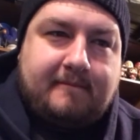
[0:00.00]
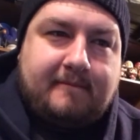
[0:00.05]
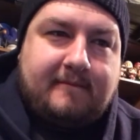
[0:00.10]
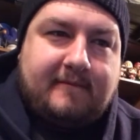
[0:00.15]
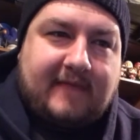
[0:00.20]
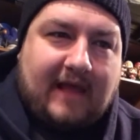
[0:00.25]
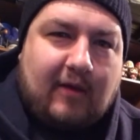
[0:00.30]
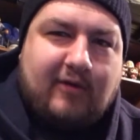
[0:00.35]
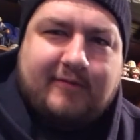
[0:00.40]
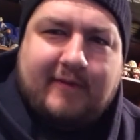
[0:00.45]

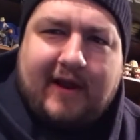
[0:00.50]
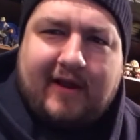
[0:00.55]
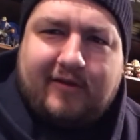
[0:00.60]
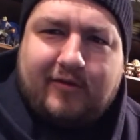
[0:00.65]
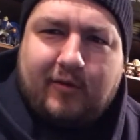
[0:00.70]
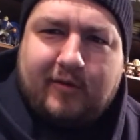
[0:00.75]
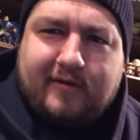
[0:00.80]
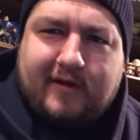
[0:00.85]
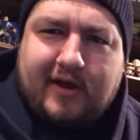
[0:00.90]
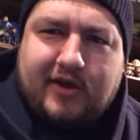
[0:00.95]
that was made
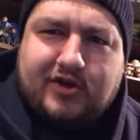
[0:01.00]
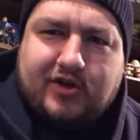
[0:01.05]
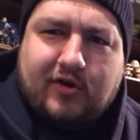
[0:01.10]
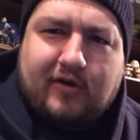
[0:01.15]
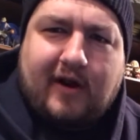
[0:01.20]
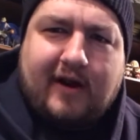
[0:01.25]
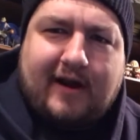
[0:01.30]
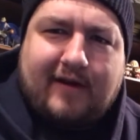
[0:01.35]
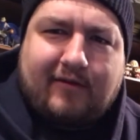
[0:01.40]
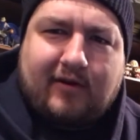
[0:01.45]
into a
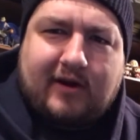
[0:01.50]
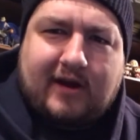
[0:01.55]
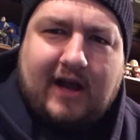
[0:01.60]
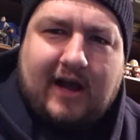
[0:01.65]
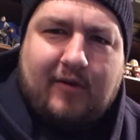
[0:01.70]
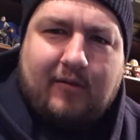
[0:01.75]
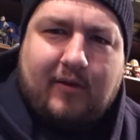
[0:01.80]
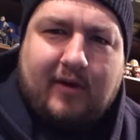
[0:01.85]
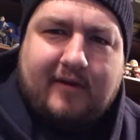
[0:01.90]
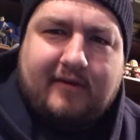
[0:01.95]
t-shirt. I never
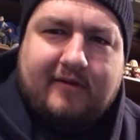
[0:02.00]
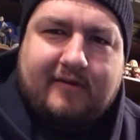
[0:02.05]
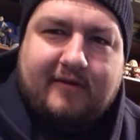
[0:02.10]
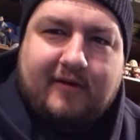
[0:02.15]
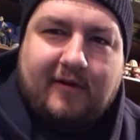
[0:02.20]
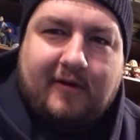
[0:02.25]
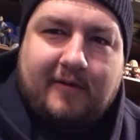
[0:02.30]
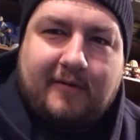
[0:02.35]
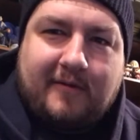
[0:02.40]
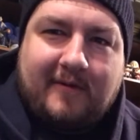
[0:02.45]
got one,
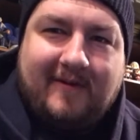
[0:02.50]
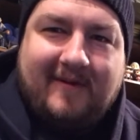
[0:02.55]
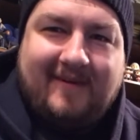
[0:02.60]
so.